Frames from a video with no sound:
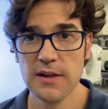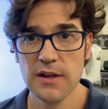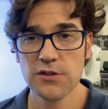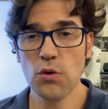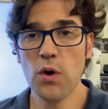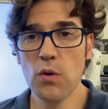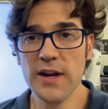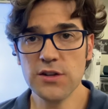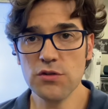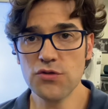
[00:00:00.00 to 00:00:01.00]
So what do
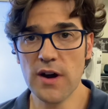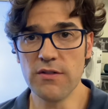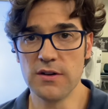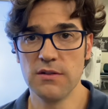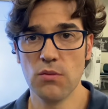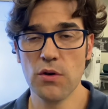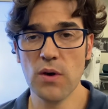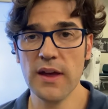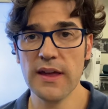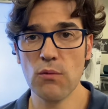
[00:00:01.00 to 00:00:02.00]
I do, Trevor? What do
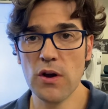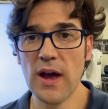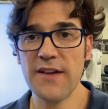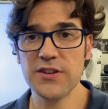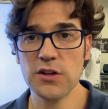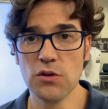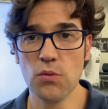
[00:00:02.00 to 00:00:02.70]
I, what do I have to do?